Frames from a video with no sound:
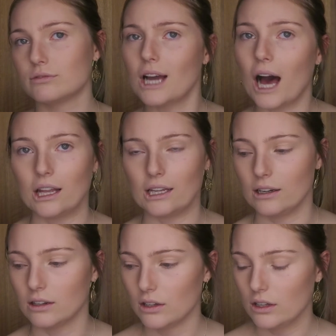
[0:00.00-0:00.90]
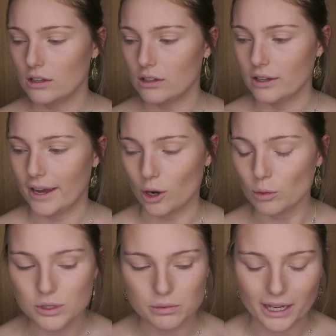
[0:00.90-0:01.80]
color
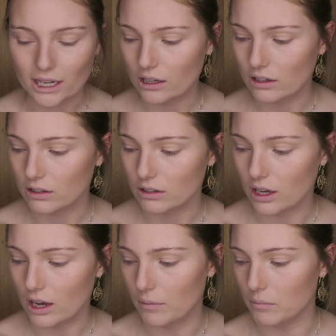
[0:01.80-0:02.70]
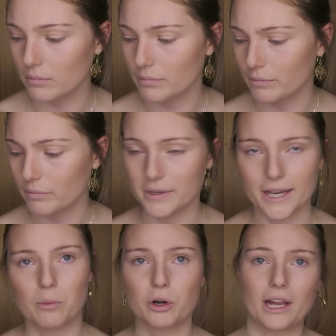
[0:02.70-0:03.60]
helps me be
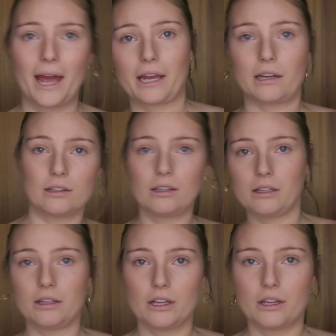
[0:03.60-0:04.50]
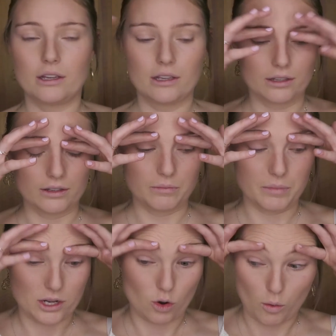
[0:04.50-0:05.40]
able to like
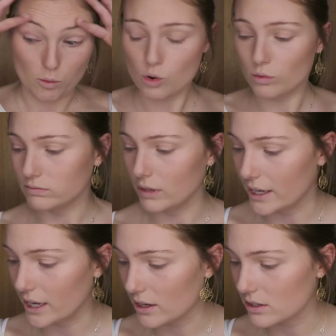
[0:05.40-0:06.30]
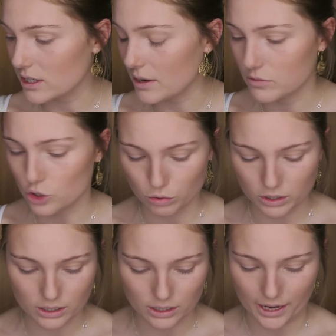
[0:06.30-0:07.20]
be normal, I guess, and do
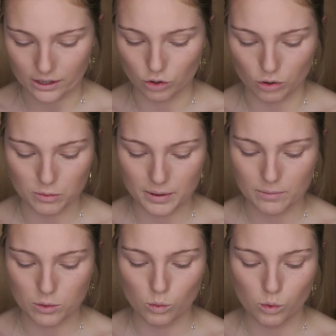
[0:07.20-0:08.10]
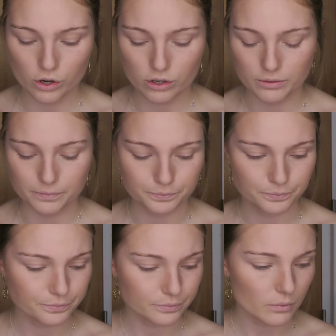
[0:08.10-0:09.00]
it like normal people would.
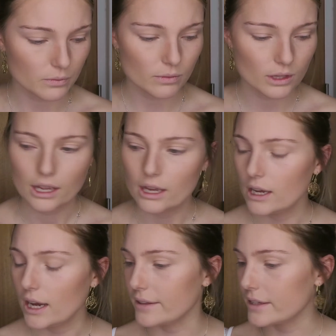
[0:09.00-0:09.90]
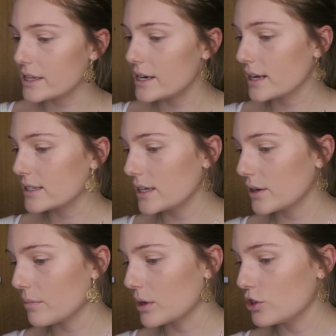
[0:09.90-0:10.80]
I think the next
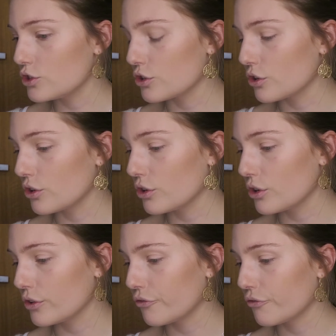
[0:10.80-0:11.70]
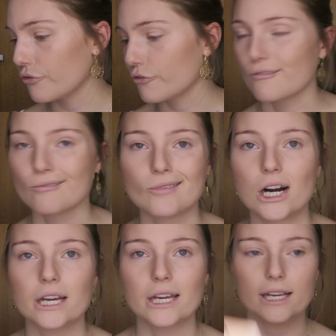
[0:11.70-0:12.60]
thing I'm gonna do
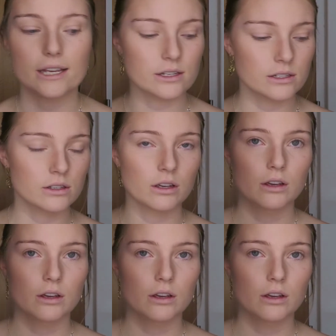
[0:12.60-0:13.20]
is